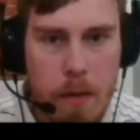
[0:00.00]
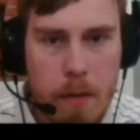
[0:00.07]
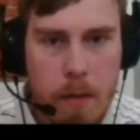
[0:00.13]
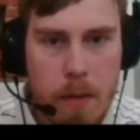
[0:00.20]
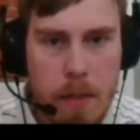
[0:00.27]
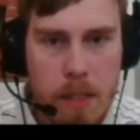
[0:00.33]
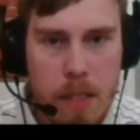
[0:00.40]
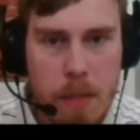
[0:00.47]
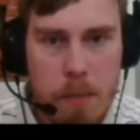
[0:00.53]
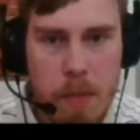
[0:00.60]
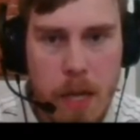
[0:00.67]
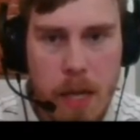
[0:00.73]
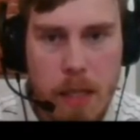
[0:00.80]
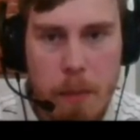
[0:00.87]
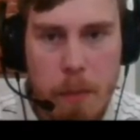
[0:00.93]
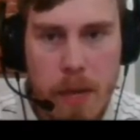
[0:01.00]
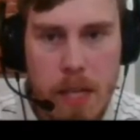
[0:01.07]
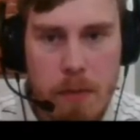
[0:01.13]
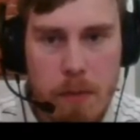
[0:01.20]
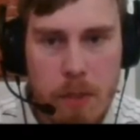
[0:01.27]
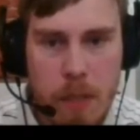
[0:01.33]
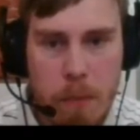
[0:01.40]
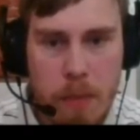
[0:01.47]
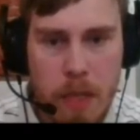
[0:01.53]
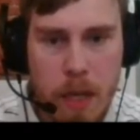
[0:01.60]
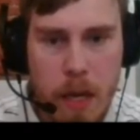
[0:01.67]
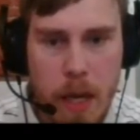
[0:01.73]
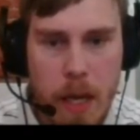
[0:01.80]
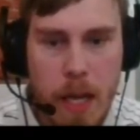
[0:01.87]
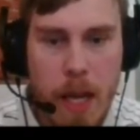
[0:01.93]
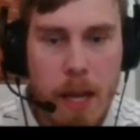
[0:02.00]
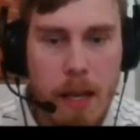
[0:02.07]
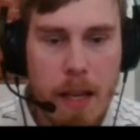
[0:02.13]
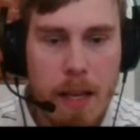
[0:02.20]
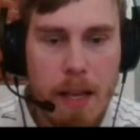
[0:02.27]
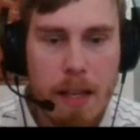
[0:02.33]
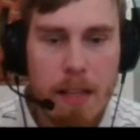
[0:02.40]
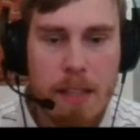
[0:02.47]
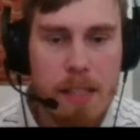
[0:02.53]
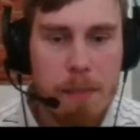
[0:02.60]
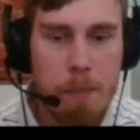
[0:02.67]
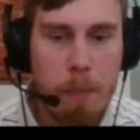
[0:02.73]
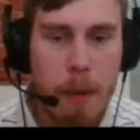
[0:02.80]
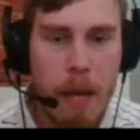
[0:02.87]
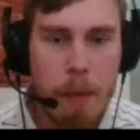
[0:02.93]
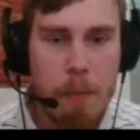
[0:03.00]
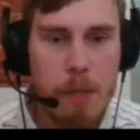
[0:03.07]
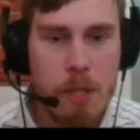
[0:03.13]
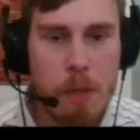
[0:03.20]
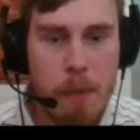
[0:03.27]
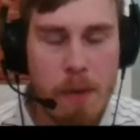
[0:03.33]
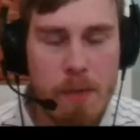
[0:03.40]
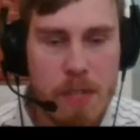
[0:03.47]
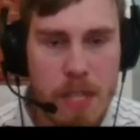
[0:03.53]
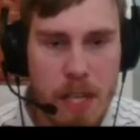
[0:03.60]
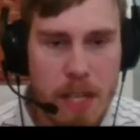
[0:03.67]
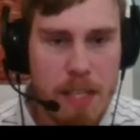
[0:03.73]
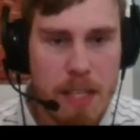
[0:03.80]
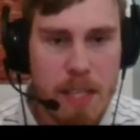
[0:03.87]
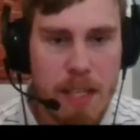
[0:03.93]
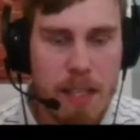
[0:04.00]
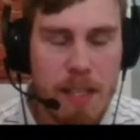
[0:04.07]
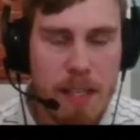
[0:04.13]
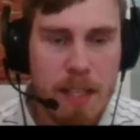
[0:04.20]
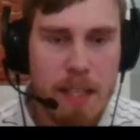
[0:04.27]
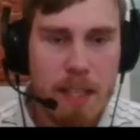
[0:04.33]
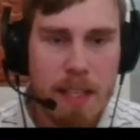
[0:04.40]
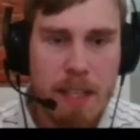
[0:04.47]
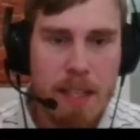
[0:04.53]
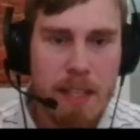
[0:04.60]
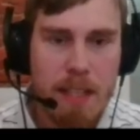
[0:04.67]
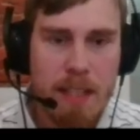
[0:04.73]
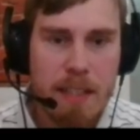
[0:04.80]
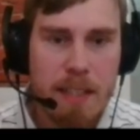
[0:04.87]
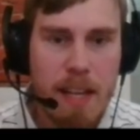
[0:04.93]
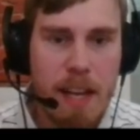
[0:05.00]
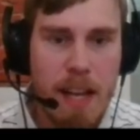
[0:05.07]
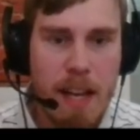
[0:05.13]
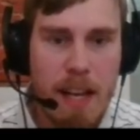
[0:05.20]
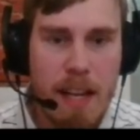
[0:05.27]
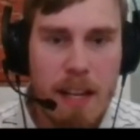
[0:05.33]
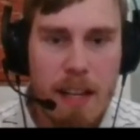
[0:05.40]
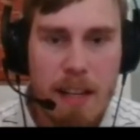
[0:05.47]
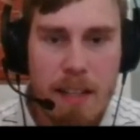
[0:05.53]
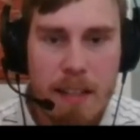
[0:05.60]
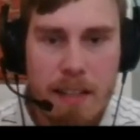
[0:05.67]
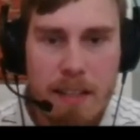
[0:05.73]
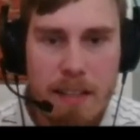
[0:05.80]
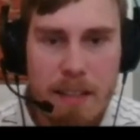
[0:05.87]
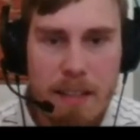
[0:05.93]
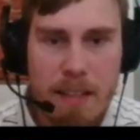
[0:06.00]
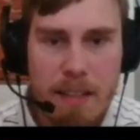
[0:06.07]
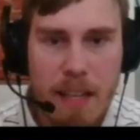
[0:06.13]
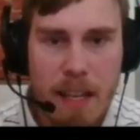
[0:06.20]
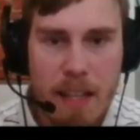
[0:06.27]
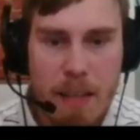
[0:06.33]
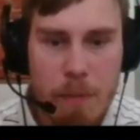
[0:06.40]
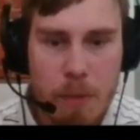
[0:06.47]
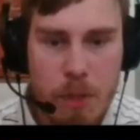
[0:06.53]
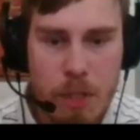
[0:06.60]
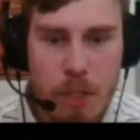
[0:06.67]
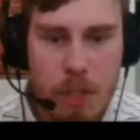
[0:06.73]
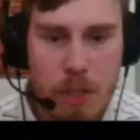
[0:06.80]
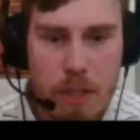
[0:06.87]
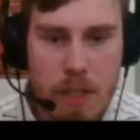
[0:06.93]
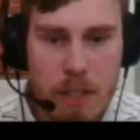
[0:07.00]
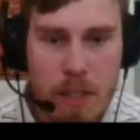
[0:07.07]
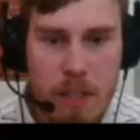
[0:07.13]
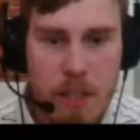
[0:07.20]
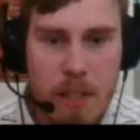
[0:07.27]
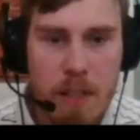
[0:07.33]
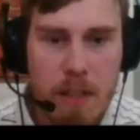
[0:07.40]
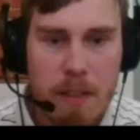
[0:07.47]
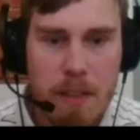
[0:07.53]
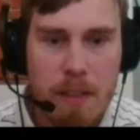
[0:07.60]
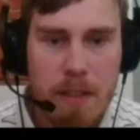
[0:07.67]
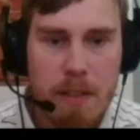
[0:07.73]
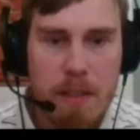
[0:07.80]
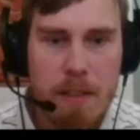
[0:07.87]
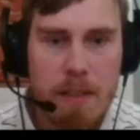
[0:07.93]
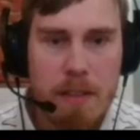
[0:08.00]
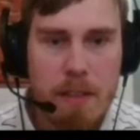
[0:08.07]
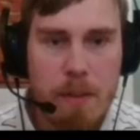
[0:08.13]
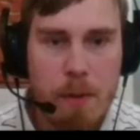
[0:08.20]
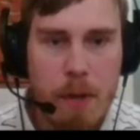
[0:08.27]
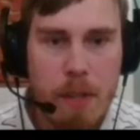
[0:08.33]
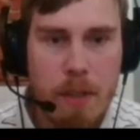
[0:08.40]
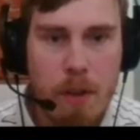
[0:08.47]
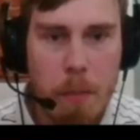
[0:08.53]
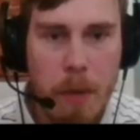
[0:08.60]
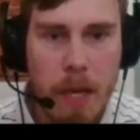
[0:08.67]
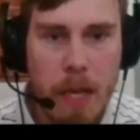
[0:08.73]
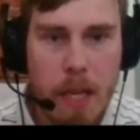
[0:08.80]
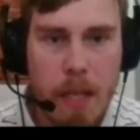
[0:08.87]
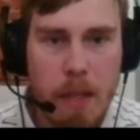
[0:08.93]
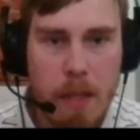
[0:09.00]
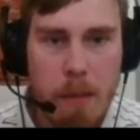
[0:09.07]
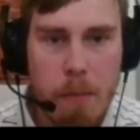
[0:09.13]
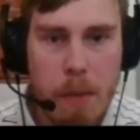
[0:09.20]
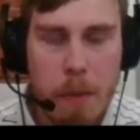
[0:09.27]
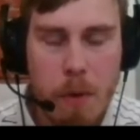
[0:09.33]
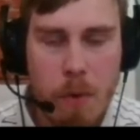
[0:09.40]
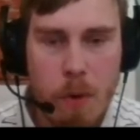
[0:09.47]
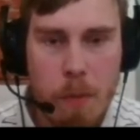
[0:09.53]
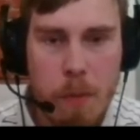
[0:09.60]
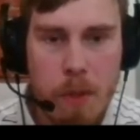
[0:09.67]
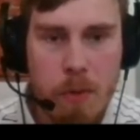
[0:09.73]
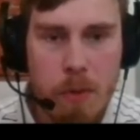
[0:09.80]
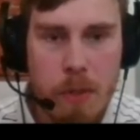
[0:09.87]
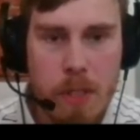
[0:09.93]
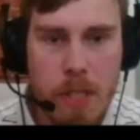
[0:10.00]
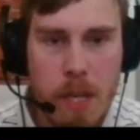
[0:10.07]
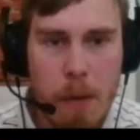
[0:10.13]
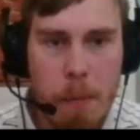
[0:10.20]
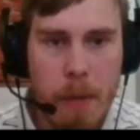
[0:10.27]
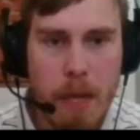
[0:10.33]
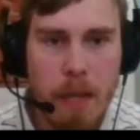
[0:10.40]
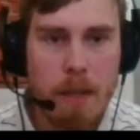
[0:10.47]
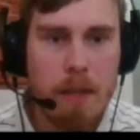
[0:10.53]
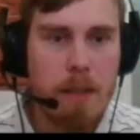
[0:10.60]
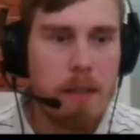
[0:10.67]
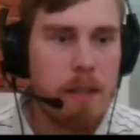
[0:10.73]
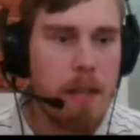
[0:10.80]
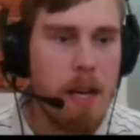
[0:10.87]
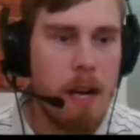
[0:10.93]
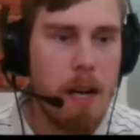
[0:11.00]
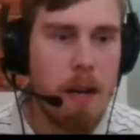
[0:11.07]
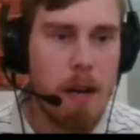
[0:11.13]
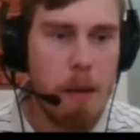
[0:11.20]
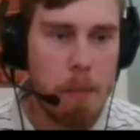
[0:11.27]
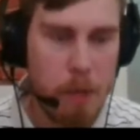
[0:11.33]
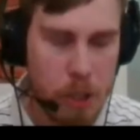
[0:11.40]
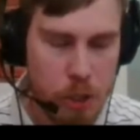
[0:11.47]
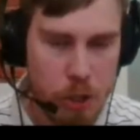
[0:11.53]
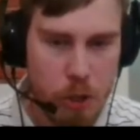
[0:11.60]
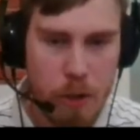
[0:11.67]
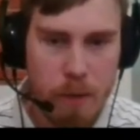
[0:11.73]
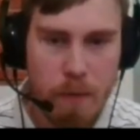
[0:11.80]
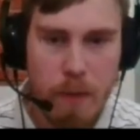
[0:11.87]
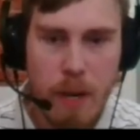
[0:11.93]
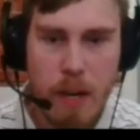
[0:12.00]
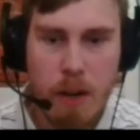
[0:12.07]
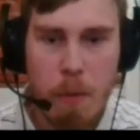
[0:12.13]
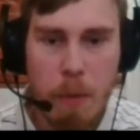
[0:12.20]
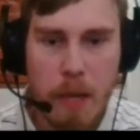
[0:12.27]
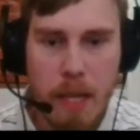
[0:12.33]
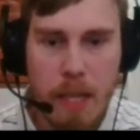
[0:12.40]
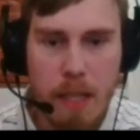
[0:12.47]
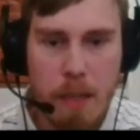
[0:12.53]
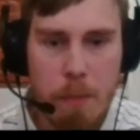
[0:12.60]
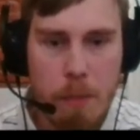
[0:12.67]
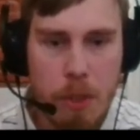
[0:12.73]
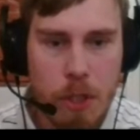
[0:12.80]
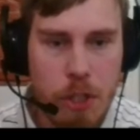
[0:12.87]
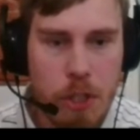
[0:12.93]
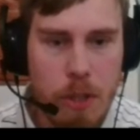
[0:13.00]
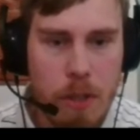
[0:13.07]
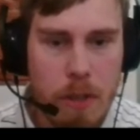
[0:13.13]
Seemed like the best was something like just play bishop f6, and yeah, the position is quite complicated. Maybe rook b2 is coming, I'm not sure. Very complicated position,